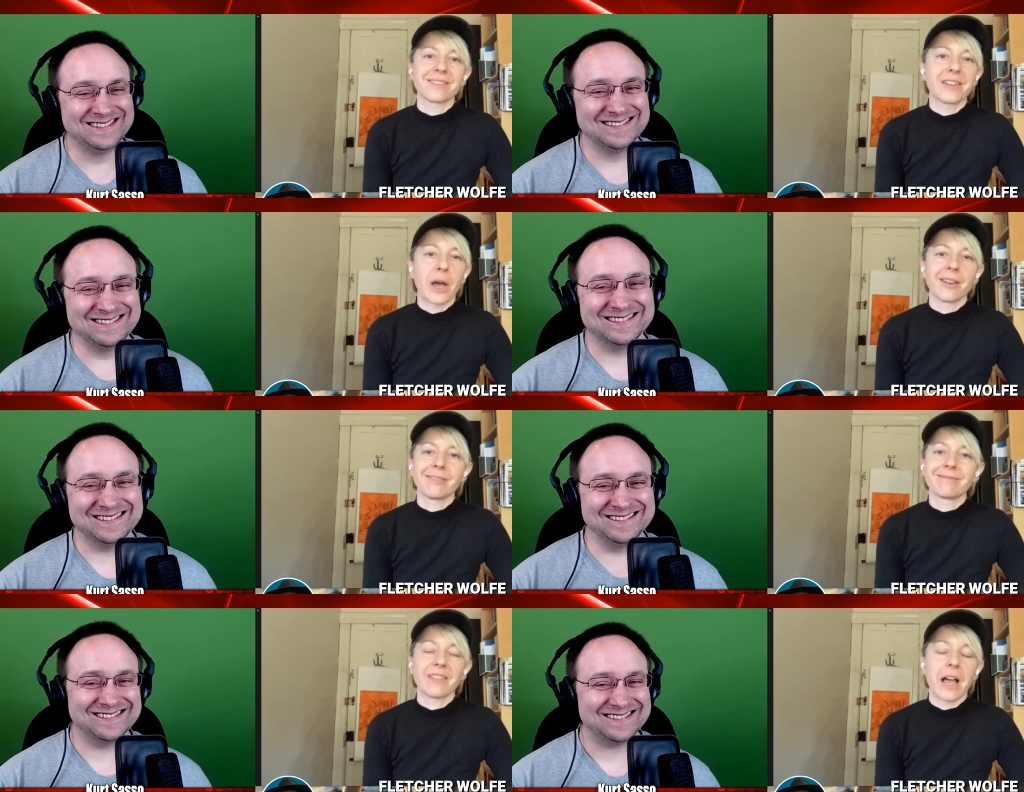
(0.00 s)
Speaker 1: not
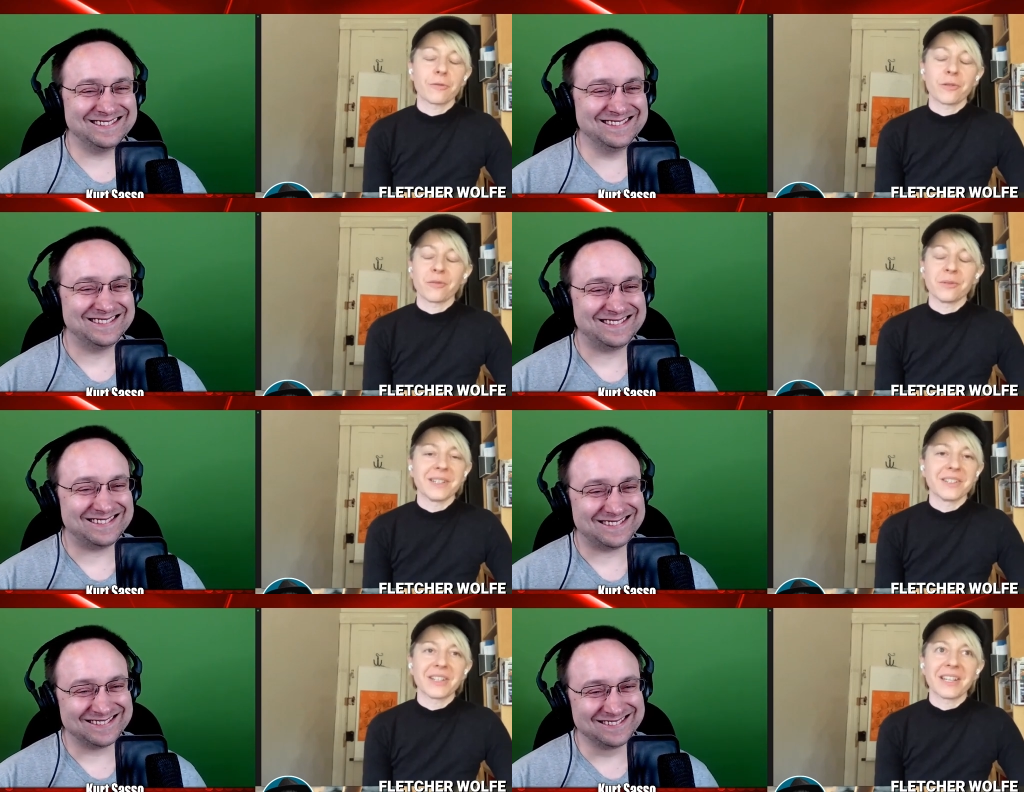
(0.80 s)
laugh and ruin a
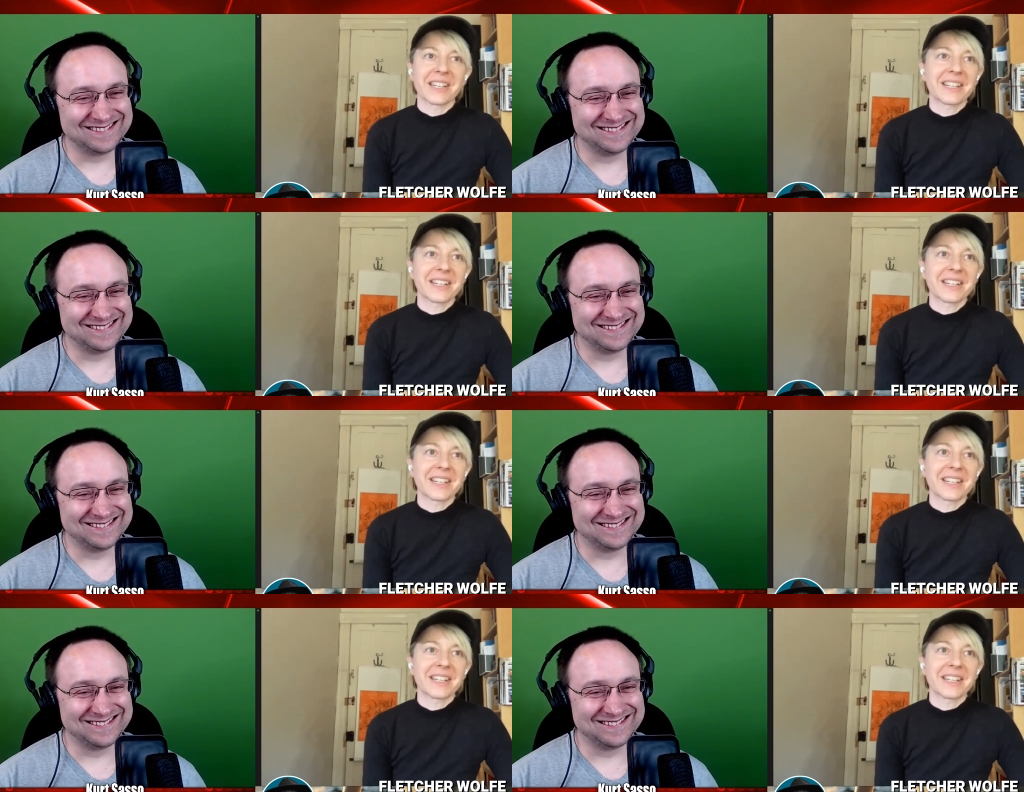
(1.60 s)
take.